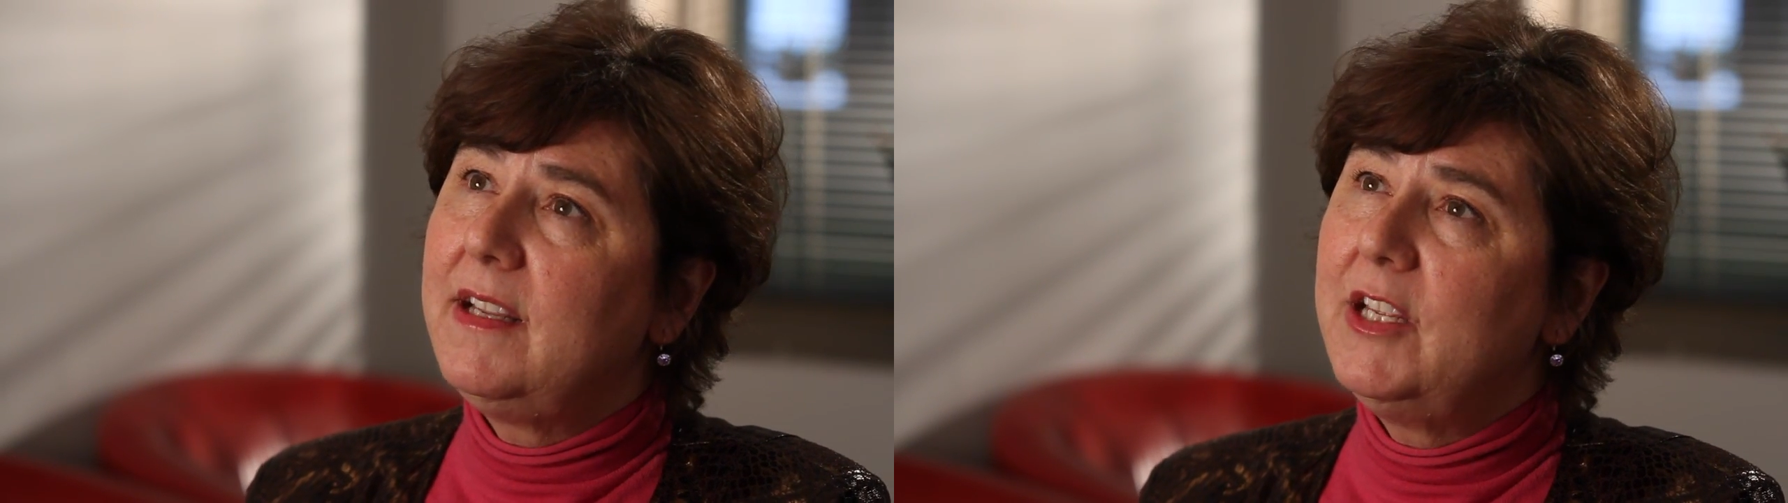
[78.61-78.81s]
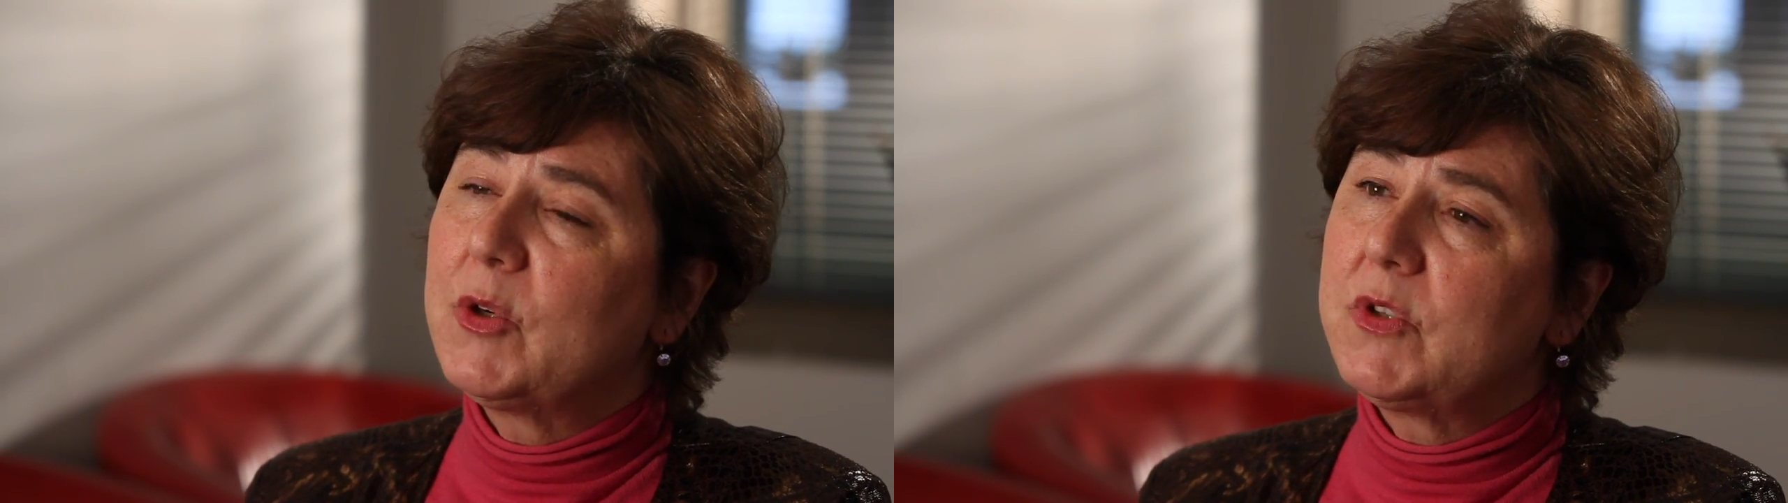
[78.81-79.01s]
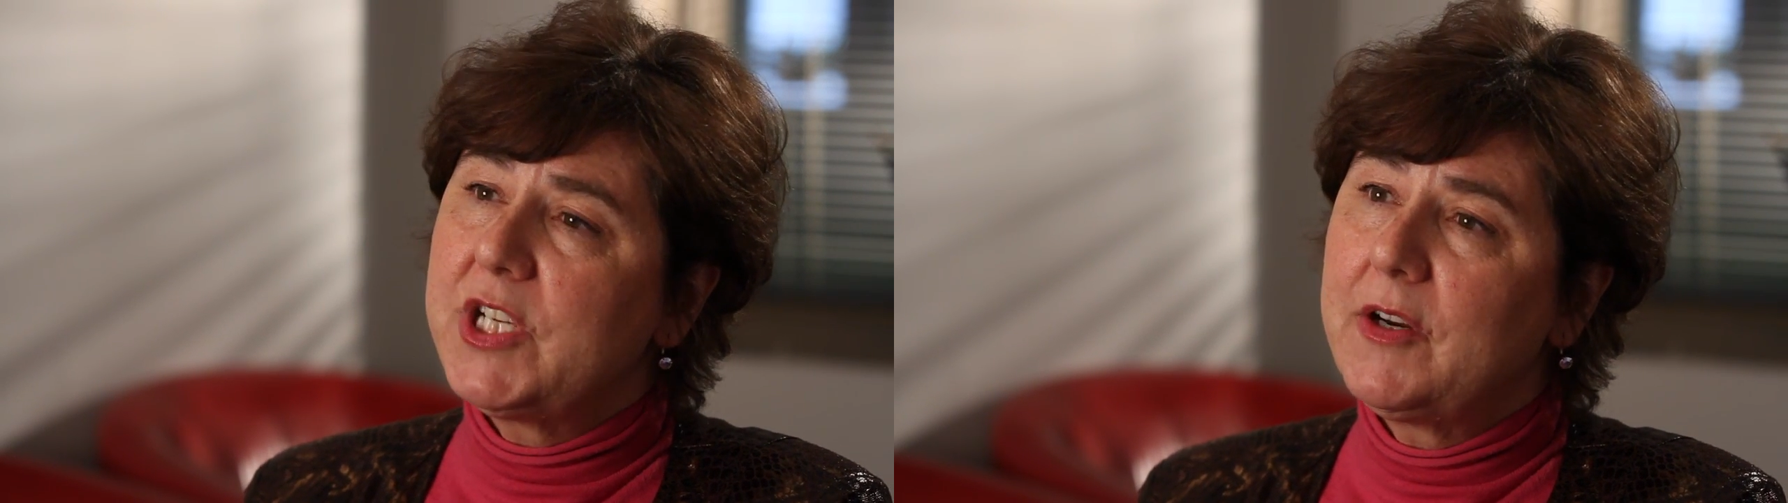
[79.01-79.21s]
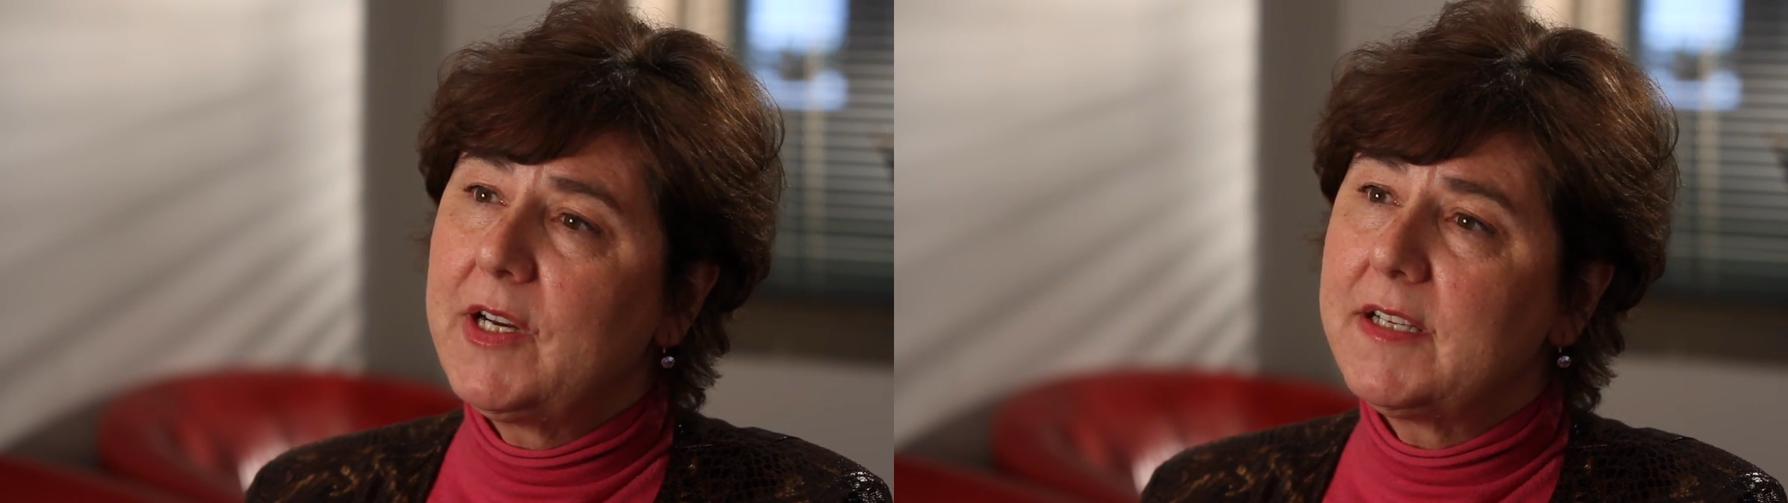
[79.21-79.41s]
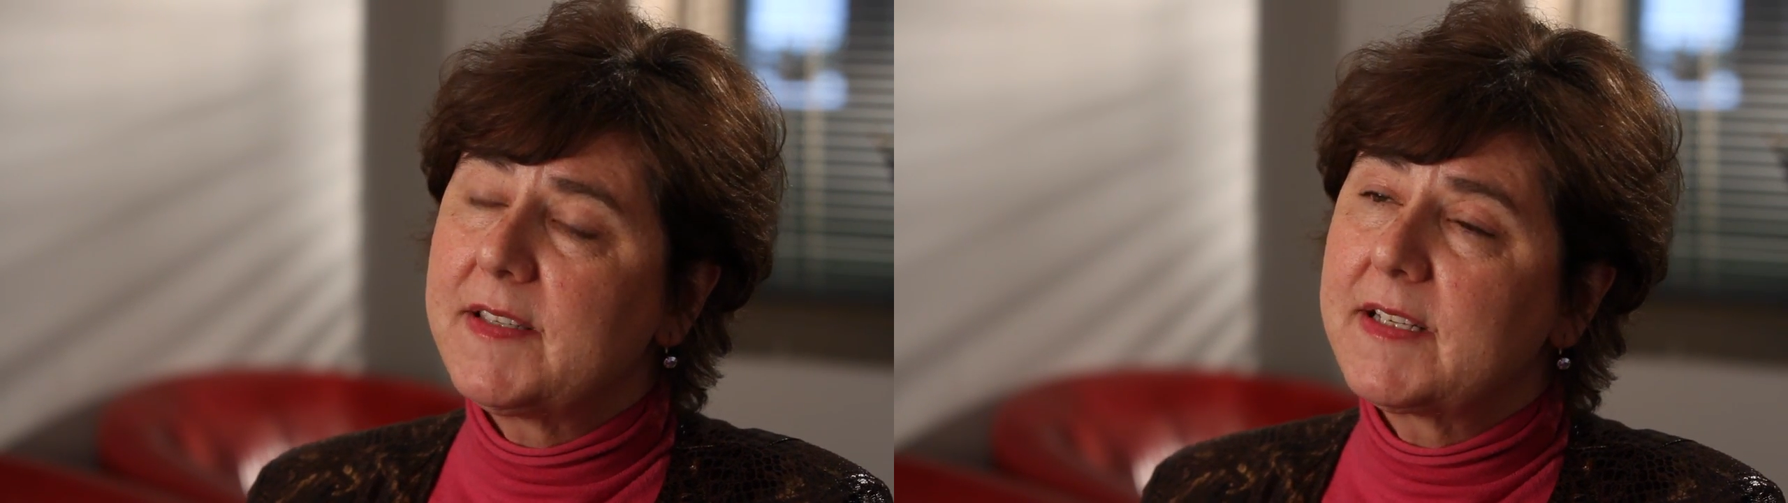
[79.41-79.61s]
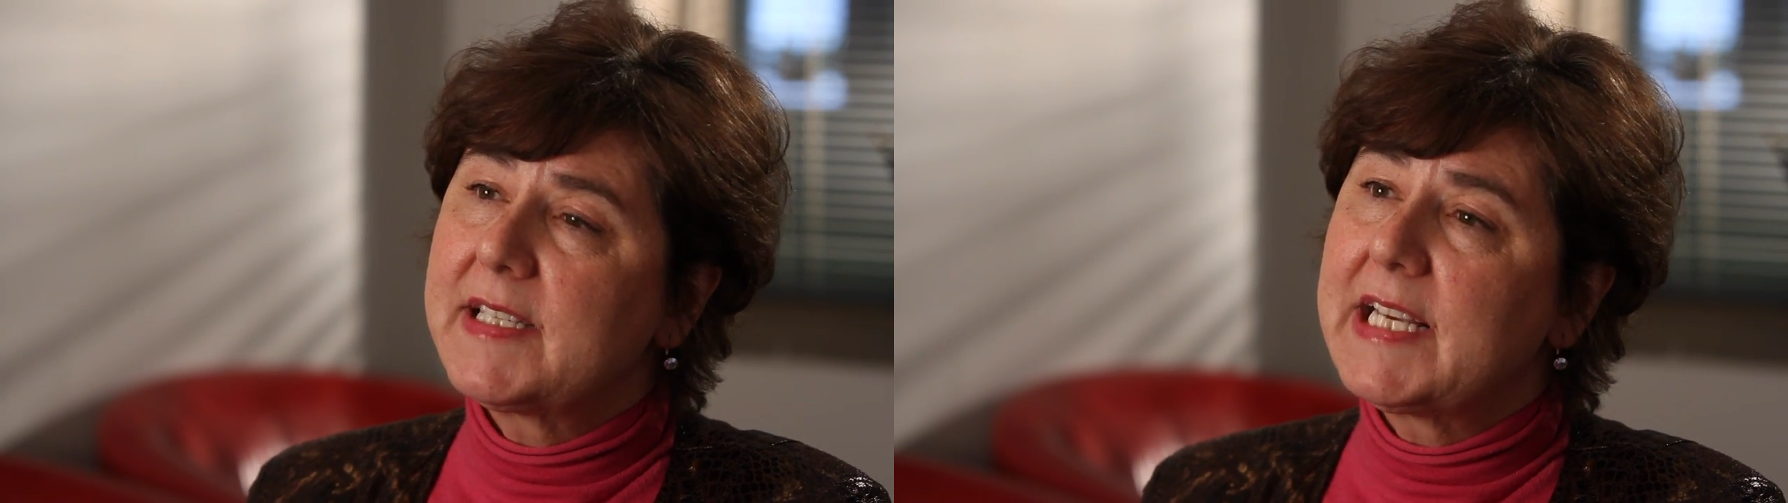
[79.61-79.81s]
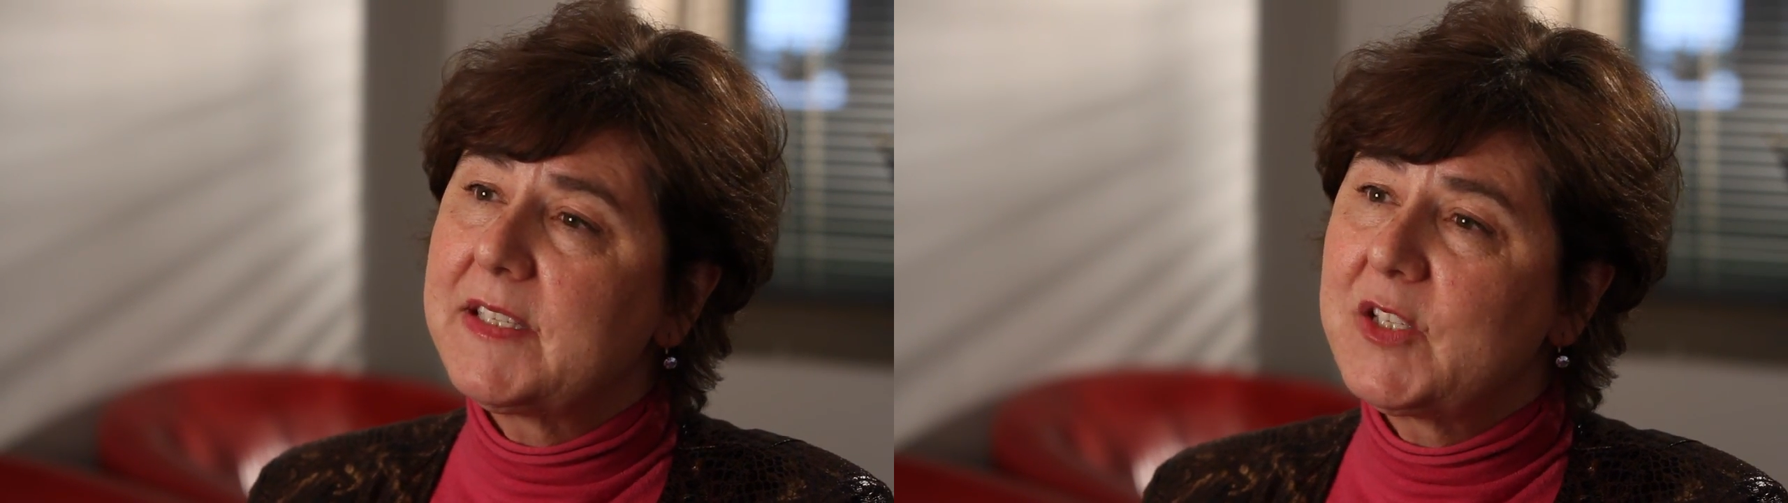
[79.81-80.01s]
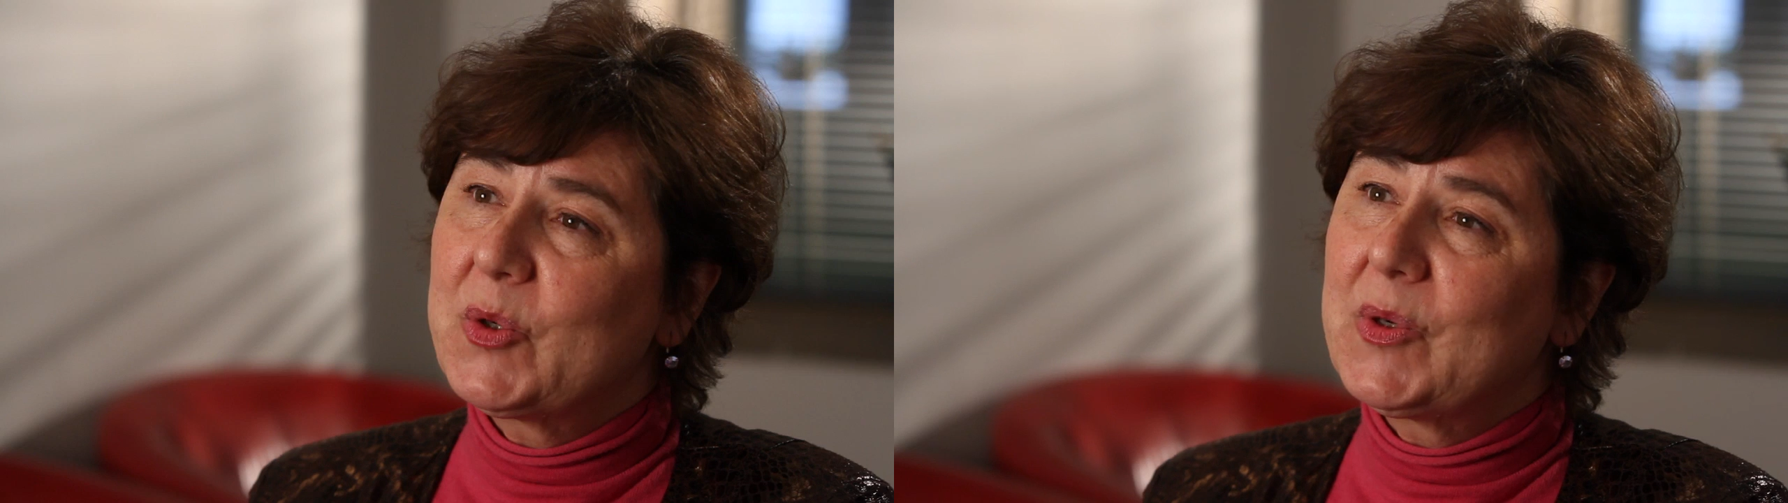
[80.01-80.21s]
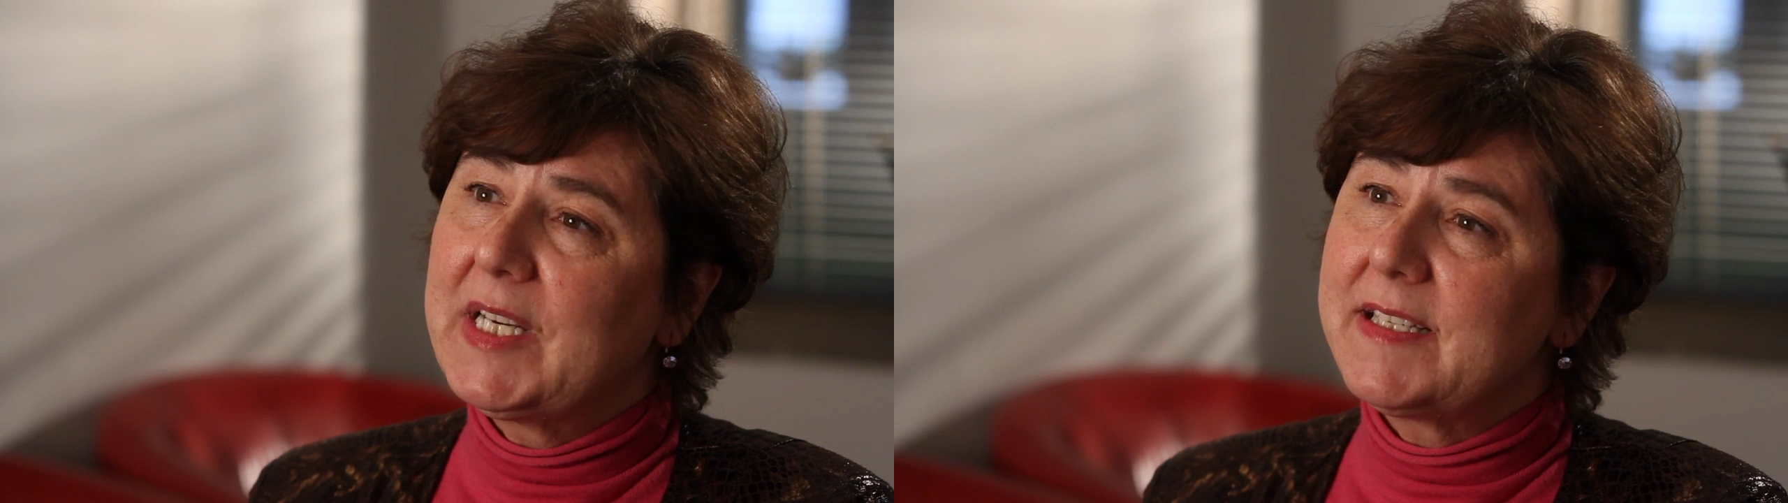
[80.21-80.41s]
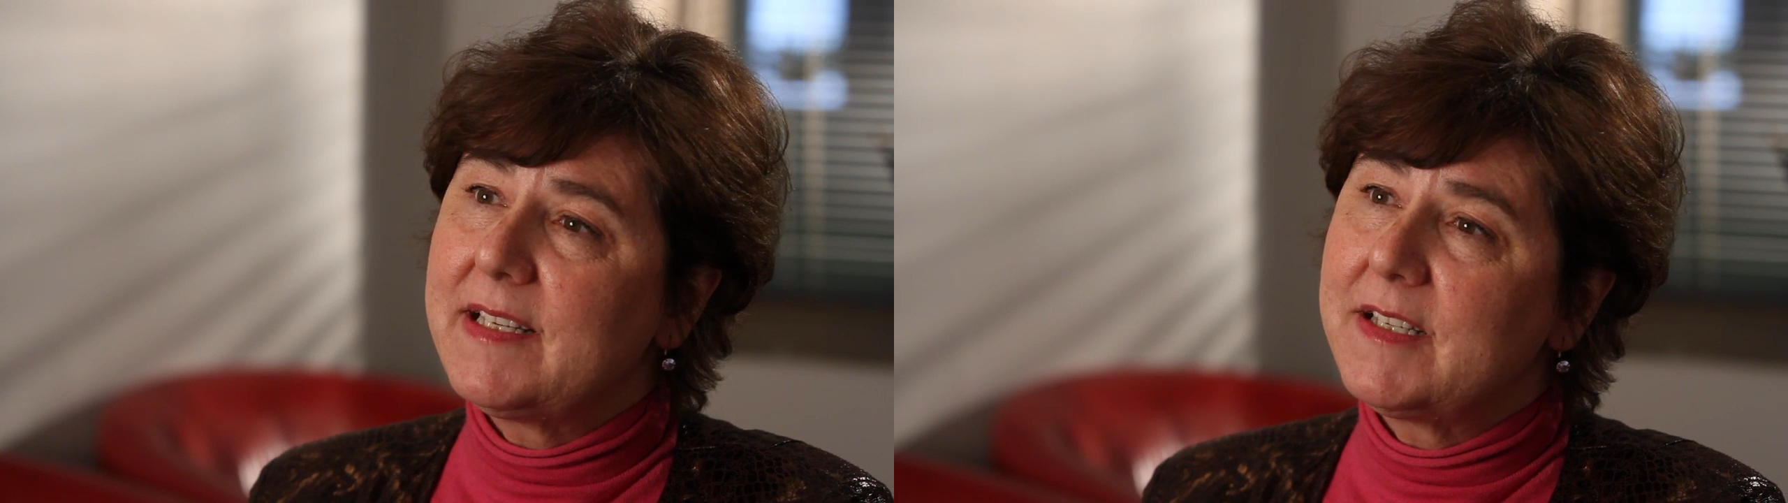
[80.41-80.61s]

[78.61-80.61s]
you know, sharing success stories